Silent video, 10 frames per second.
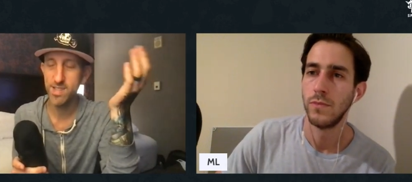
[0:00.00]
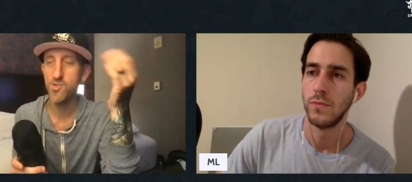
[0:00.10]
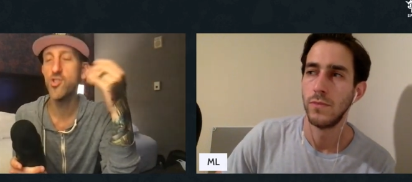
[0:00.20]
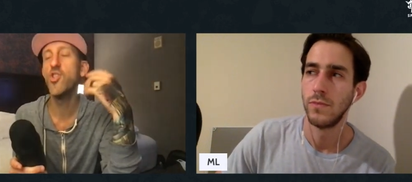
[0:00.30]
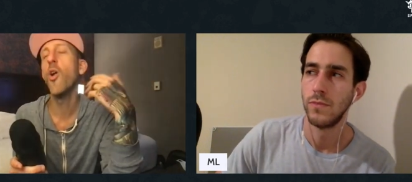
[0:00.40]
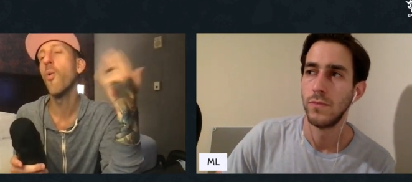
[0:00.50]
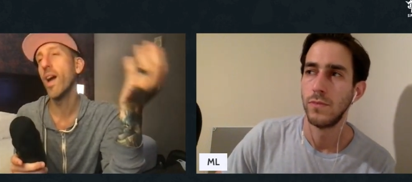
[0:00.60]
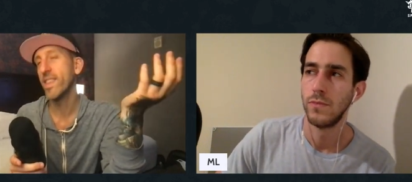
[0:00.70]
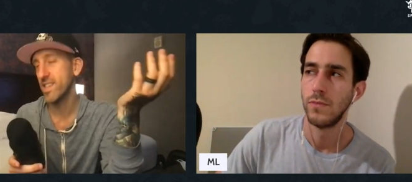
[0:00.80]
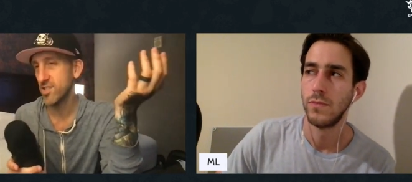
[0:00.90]
Speaker 1: and there's no way
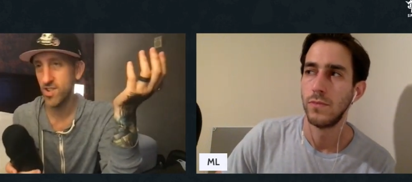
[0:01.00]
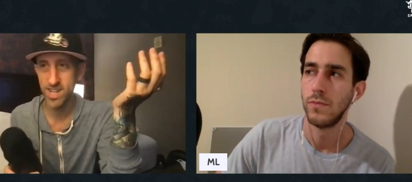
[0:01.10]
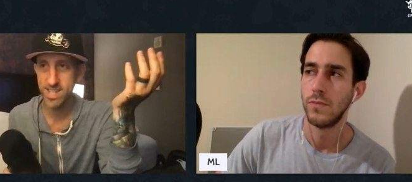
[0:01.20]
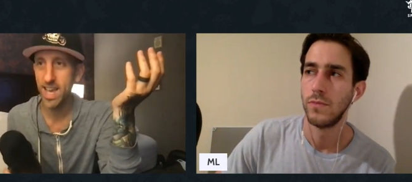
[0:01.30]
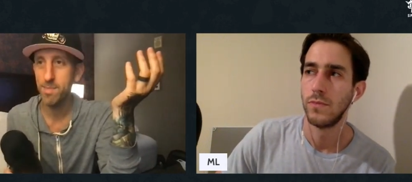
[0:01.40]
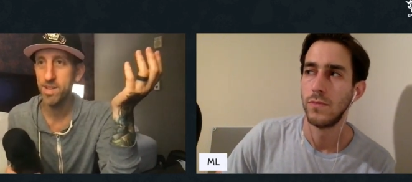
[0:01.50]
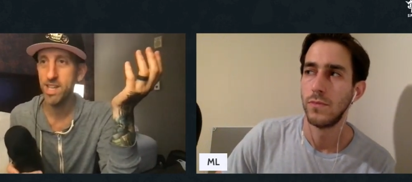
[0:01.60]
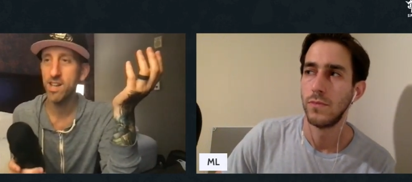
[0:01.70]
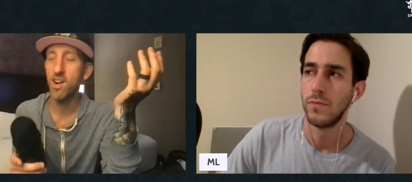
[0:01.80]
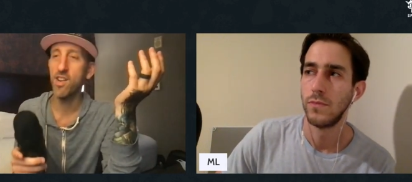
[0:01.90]
this trade is
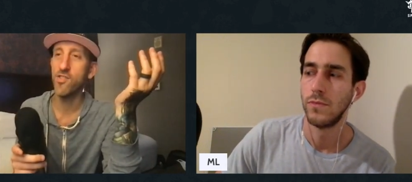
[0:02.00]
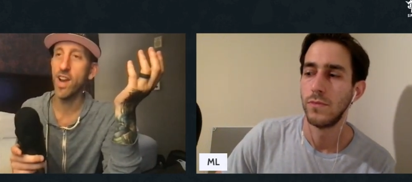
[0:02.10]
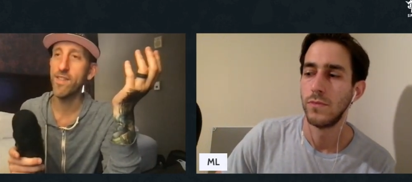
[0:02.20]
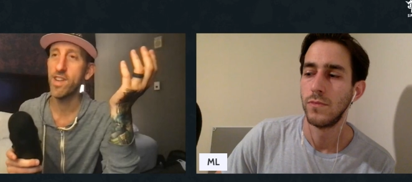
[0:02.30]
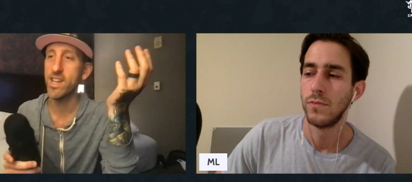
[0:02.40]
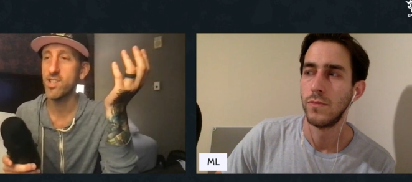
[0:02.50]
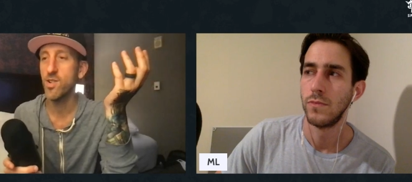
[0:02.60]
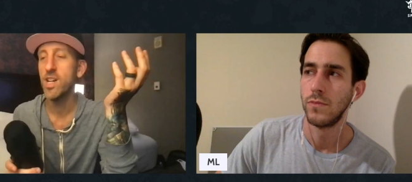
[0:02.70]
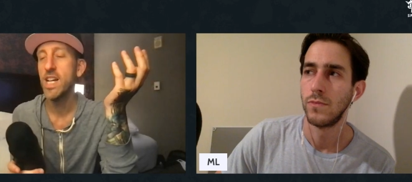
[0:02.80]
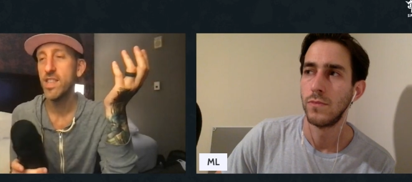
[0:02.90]
happening on draft night. So
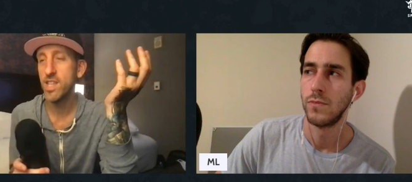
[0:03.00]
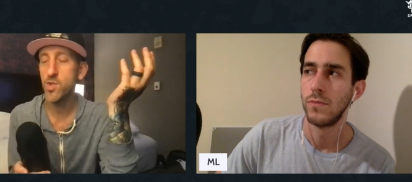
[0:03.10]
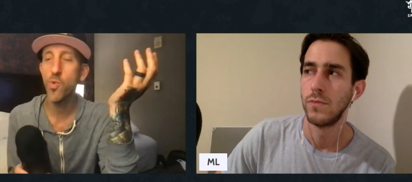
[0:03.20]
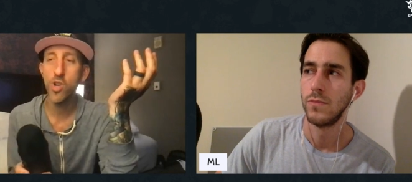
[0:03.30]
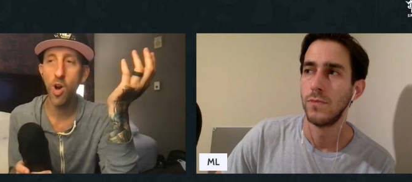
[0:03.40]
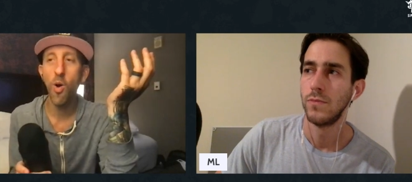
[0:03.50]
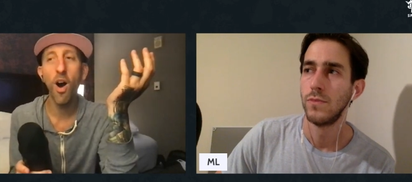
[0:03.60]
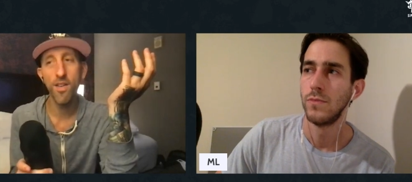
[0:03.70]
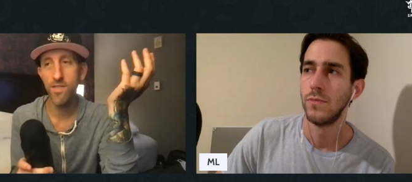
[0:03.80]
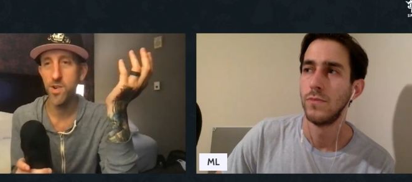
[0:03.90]
this will go
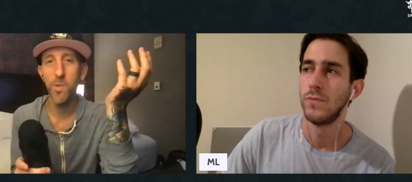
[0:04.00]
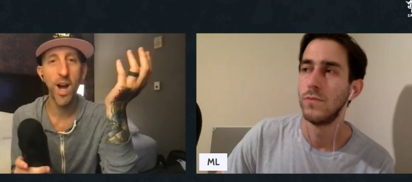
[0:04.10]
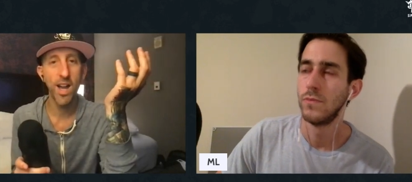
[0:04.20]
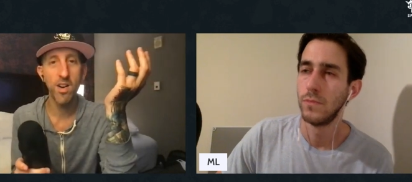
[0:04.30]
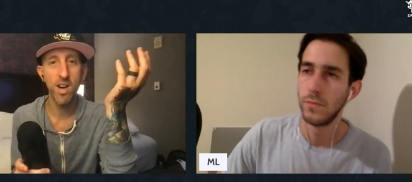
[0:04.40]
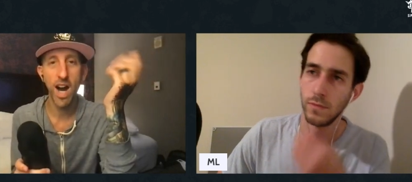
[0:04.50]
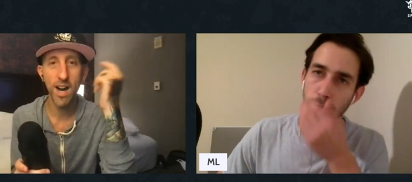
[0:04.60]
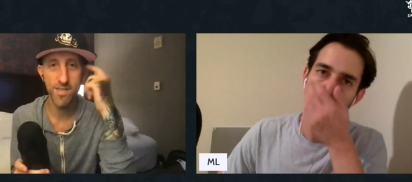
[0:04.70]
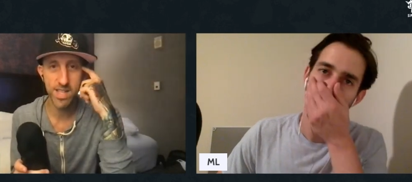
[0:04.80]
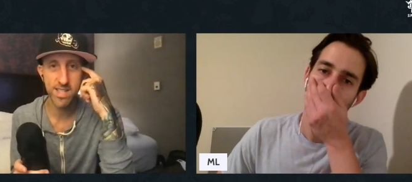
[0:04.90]
on for a while
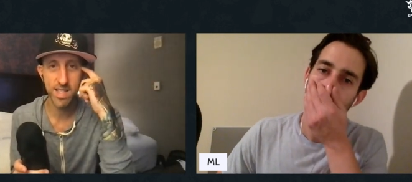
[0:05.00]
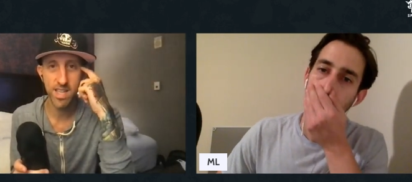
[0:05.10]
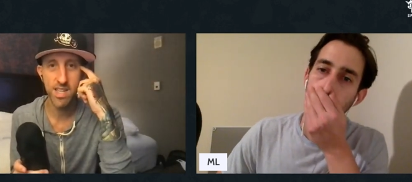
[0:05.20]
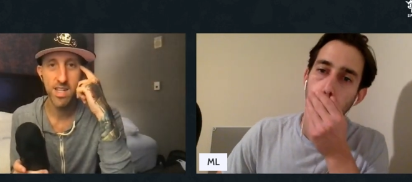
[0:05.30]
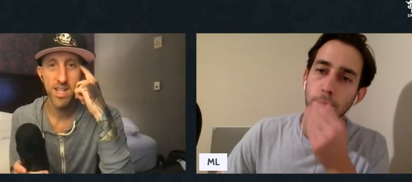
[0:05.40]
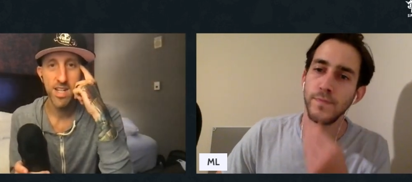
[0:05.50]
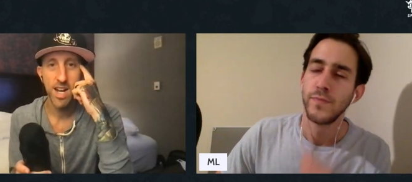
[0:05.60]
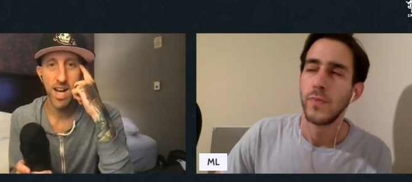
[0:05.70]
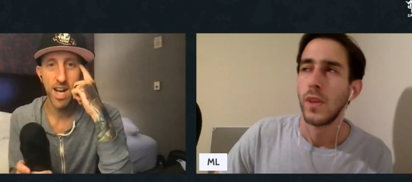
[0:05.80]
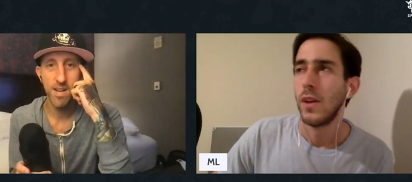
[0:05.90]
obviously.
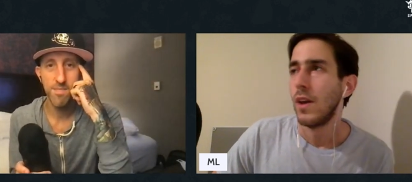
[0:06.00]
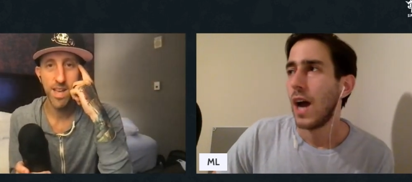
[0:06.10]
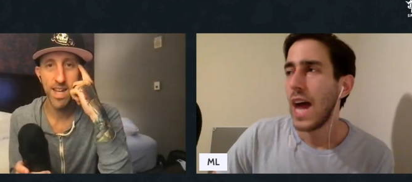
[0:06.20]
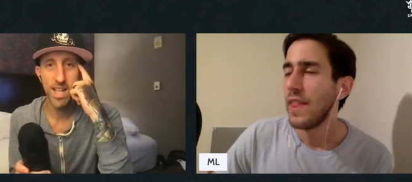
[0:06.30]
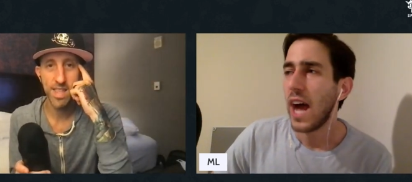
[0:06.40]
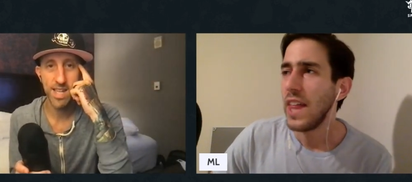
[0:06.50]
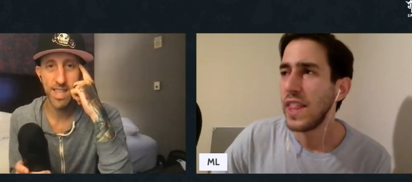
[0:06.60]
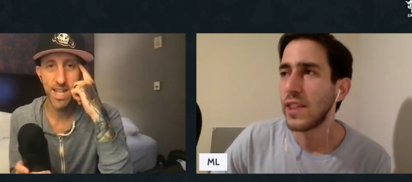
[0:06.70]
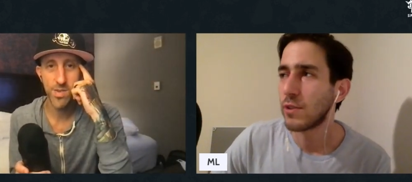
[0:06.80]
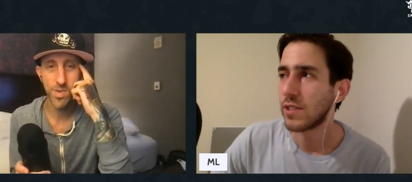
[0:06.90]
Speaker 2: Um, I, I, think I, think
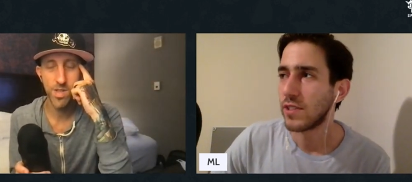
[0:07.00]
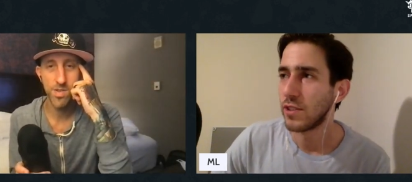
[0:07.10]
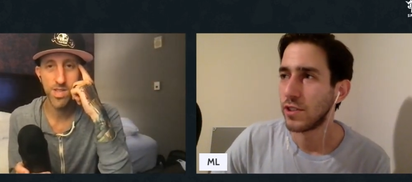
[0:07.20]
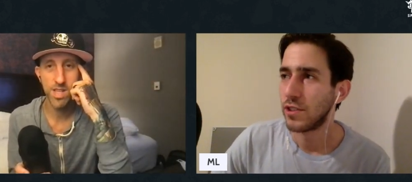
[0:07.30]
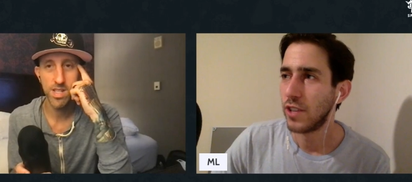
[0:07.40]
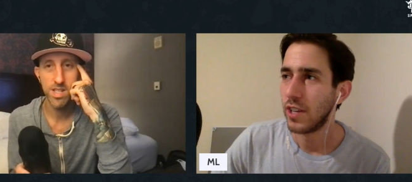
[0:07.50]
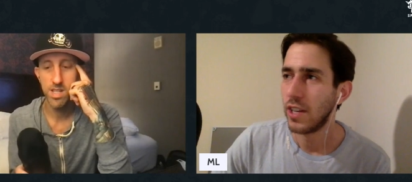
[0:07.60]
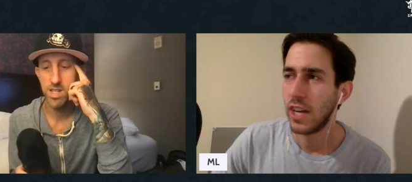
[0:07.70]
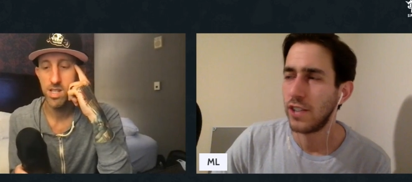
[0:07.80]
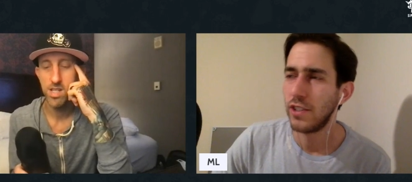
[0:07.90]
there was still
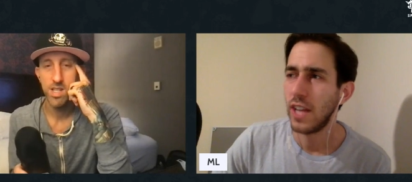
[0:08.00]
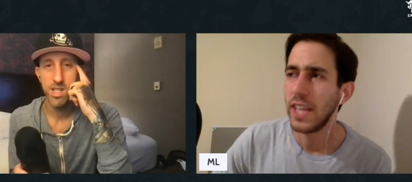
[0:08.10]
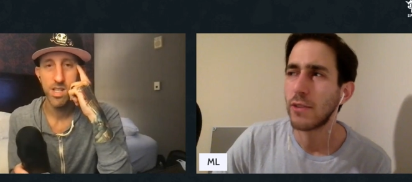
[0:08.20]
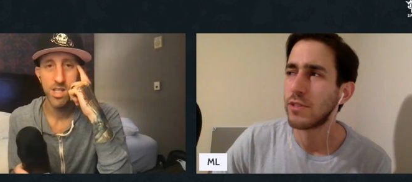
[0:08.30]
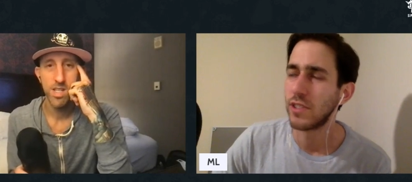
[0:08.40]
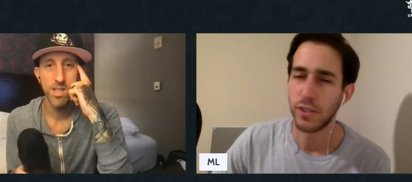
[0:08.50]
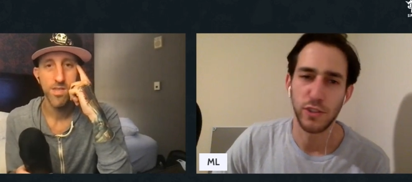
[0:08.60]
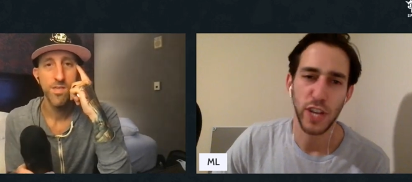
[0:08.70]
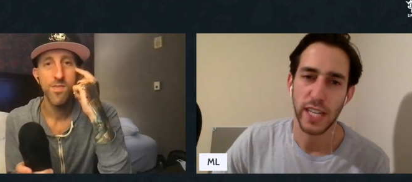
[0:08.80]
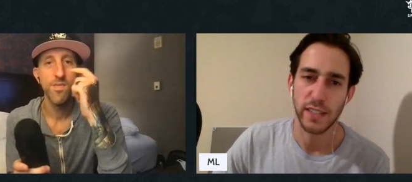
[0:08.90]
I think there was still a
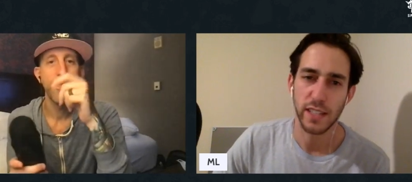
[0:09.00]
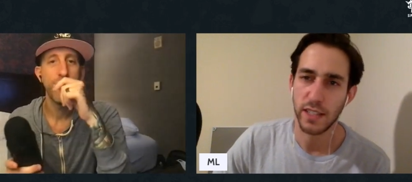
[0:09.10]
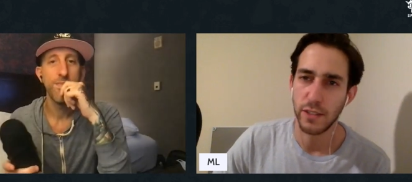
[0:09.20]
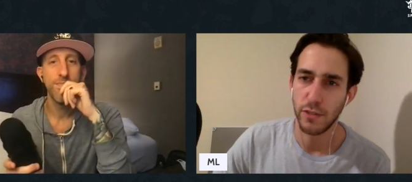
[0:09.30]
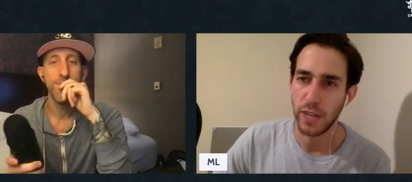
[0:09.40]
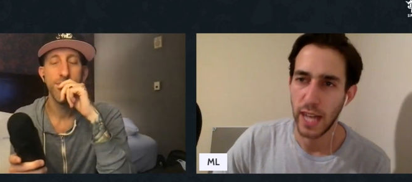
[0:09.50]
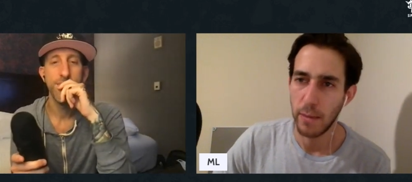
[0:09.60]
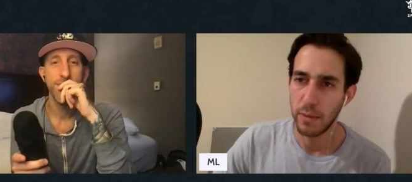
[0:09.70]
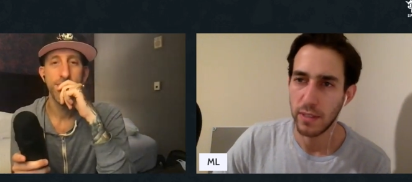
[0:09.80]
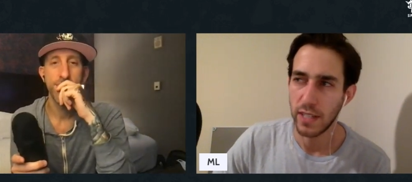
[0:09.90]
chance that the trade
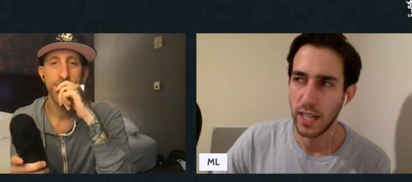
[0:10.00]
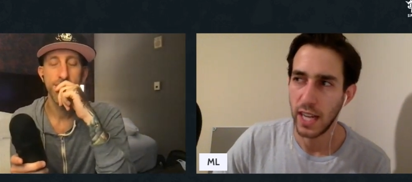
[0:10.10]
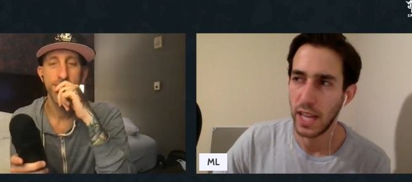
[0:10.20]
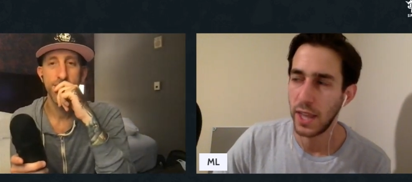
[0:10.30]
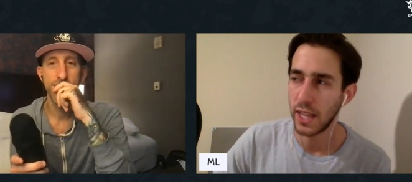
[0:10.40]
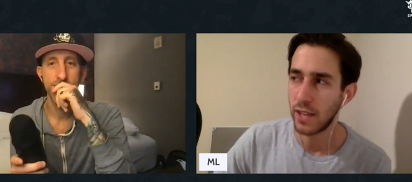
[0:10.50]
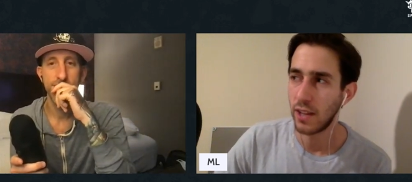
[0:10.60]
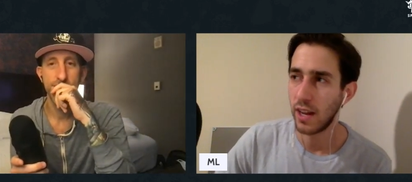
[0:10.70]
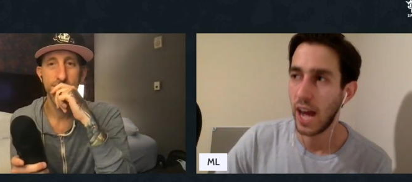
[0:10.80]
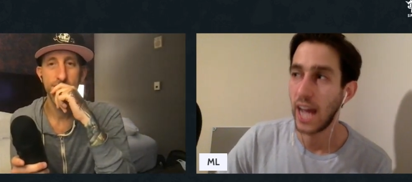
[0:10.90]
happened tonight. I think
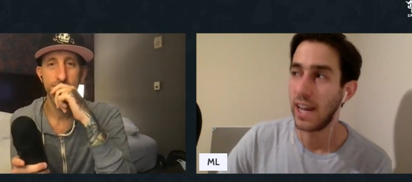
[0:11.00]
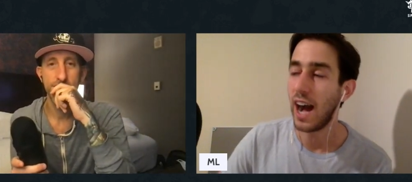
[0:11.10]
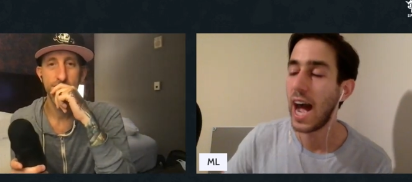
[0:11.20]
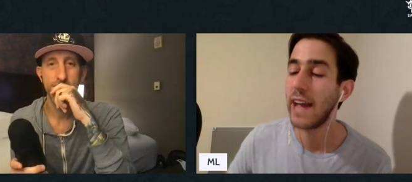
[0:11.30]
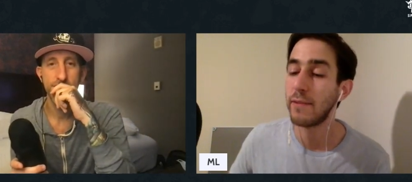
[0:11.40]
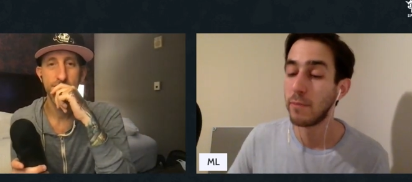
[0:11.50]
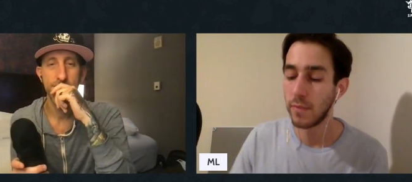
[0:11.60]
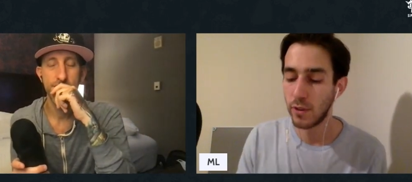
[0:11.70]
I I am